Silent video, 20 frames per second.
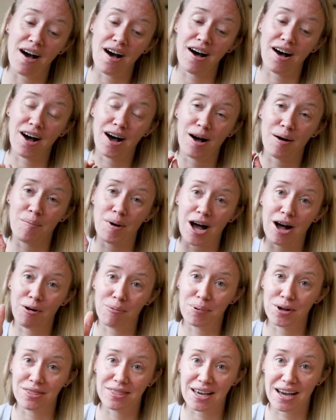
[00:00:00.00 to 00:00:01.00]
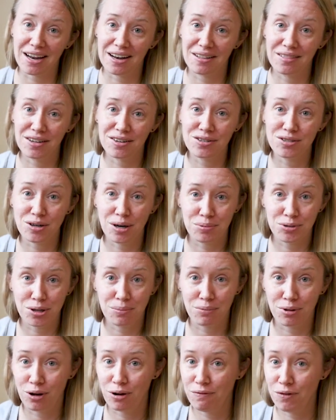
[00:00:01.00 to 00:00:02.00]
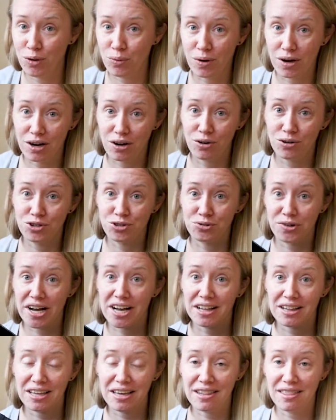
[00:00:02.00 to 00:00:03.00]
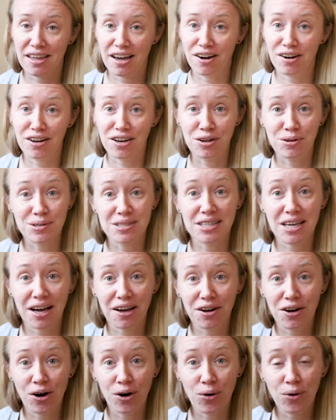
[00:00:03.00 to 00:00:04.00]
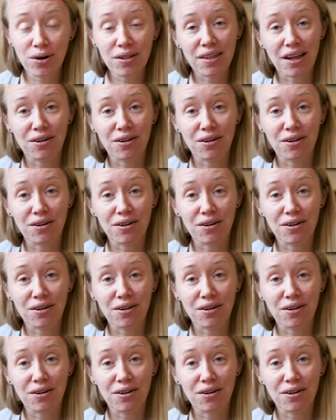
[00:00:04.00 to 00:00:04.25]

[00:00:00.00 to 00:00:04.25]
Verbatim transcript: Um, I'll put that in the description below if you want to go directly there and use that code.